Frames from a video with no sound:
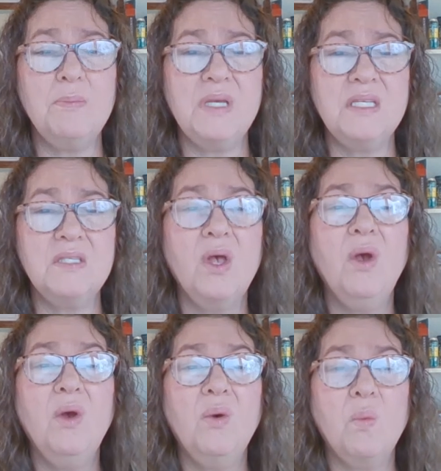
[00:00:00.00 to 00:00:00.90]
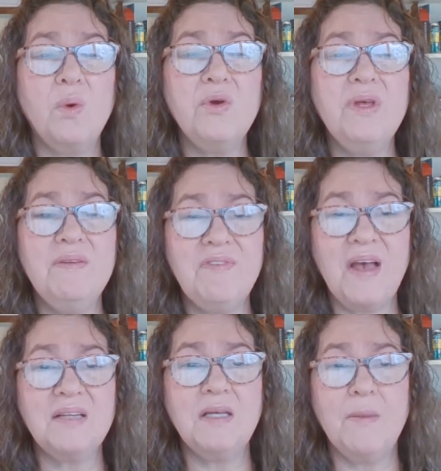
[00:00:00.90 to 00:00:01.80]
piece were in
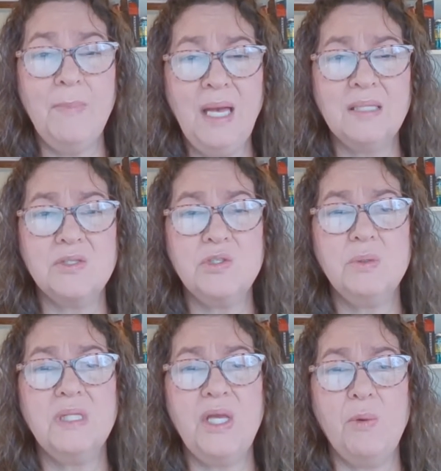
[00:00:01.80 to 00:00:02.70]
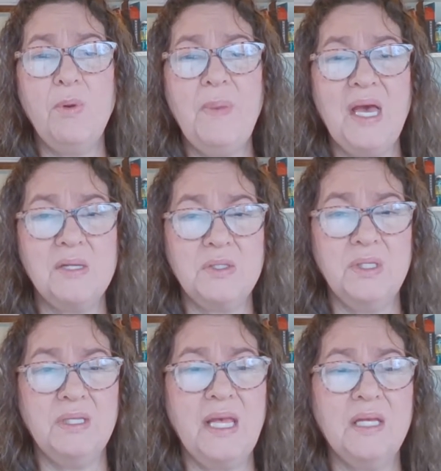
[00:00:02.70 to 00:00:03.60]
fact a match to Leoma Patterson